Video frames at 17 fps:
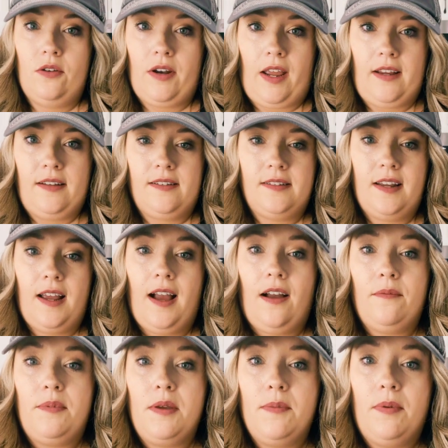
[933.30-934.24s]
nice to
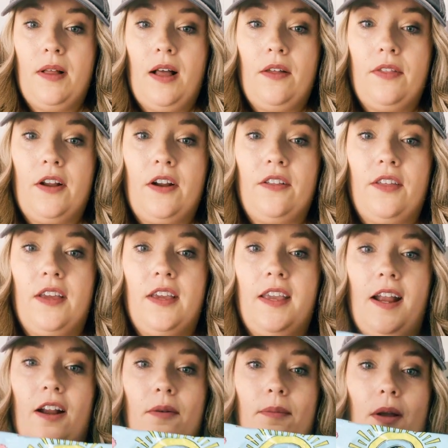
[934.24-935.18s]
have people out there that
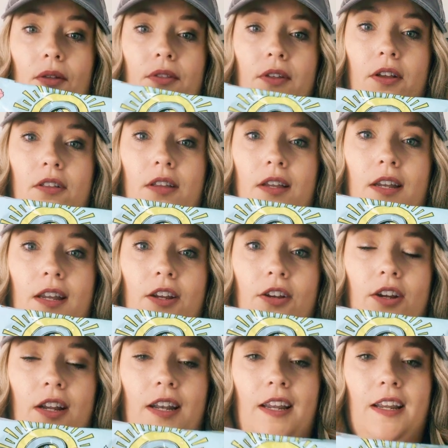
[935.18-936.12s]
care about the clean
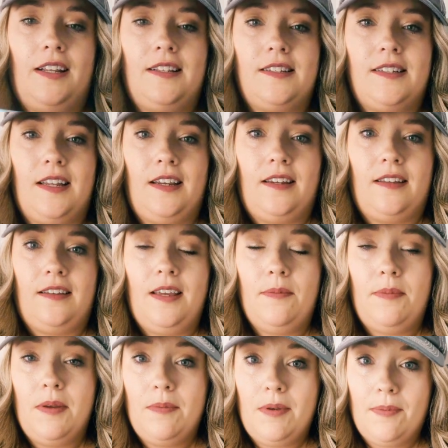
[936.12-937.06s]
ingredients and
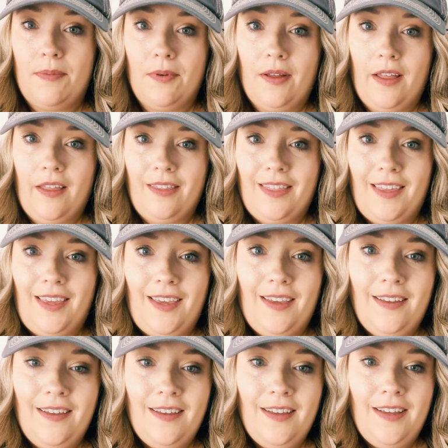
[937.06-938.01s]
keeping people
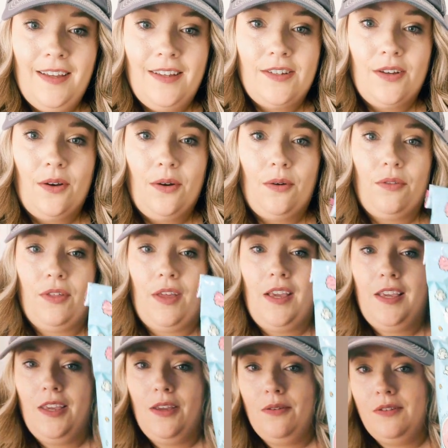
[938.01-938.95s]
healthy. So
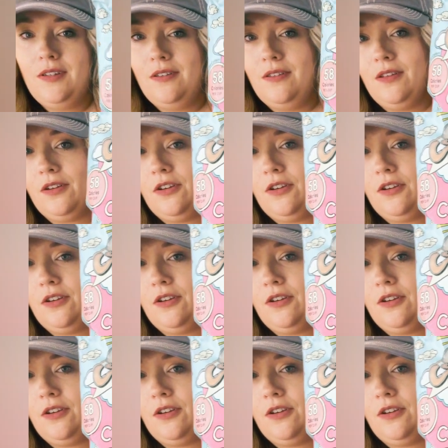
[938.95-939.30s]
thank you to the